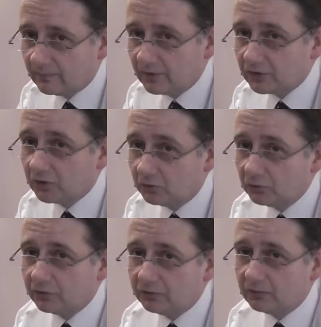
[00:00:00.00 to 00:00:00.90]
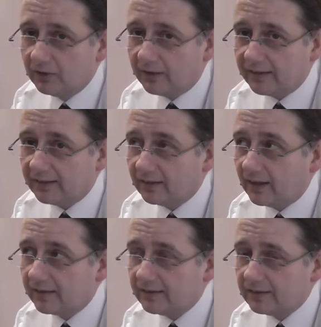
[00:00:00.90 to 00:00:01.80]
There's 108
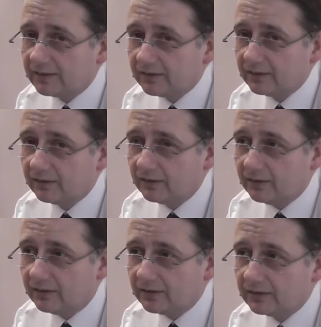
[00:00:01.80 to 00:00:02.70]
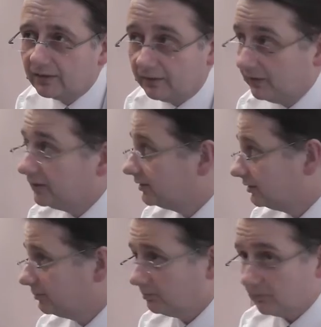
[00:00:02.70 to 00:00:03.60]
lights in
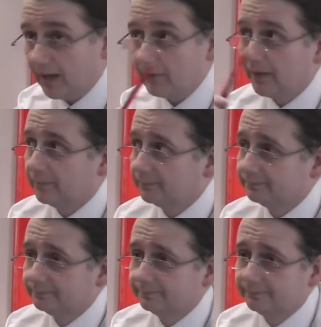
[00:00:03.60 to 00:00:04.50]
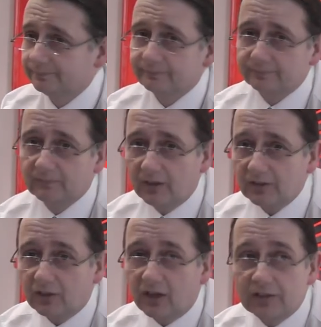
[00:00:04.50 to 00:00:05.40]
this area
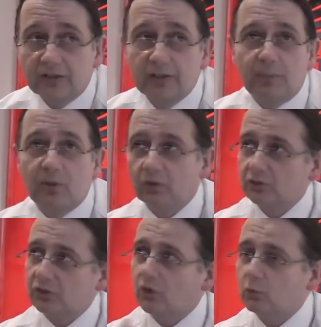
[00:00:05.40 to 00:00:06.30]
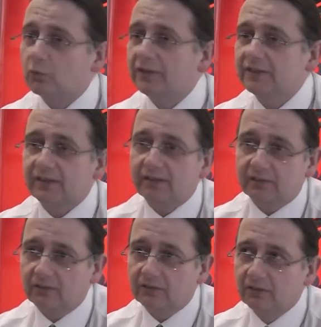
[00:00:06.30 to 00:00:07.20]
as a typical sort of retail